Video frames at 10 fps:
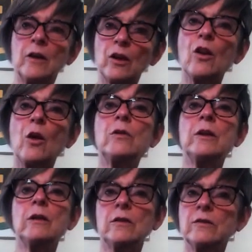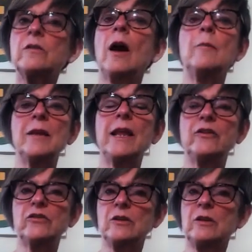colonial
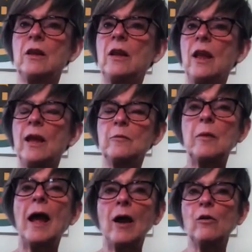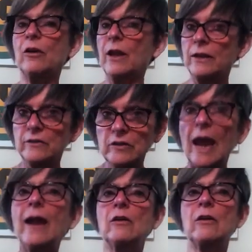domination and power and
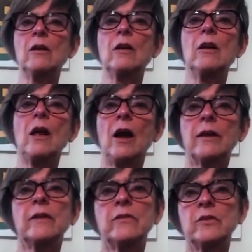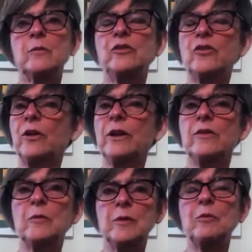terror against the majority
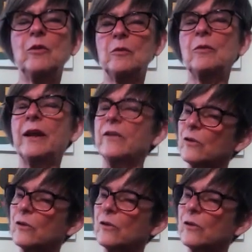of the people on the planet.